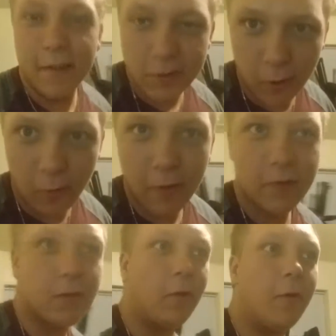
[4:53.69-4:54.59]
so,
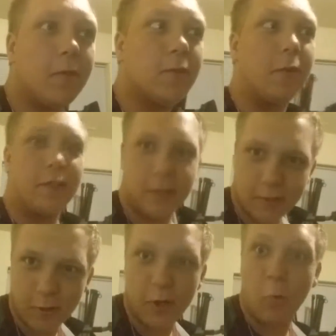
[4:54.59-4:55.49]
so, so let's,
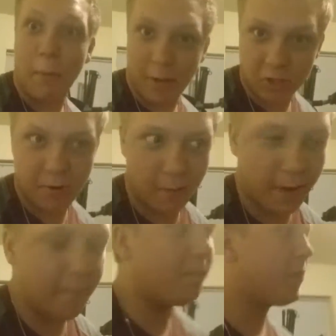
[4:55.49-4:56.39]
so you know, One Punch Man,
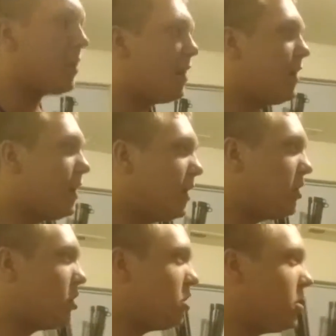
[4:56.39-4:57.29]
right?
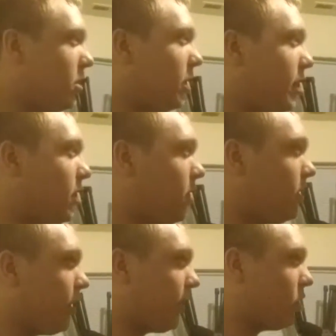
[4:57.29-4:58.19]
You, like,
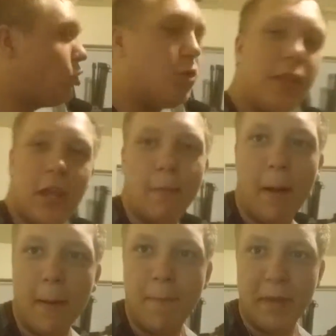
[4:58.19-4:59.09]
like, do you think he could
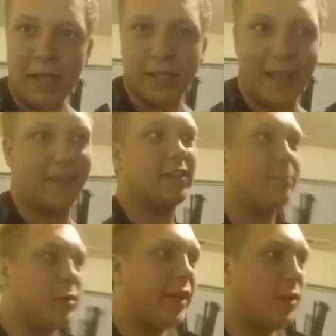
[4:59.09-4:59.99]
probably beat like someone like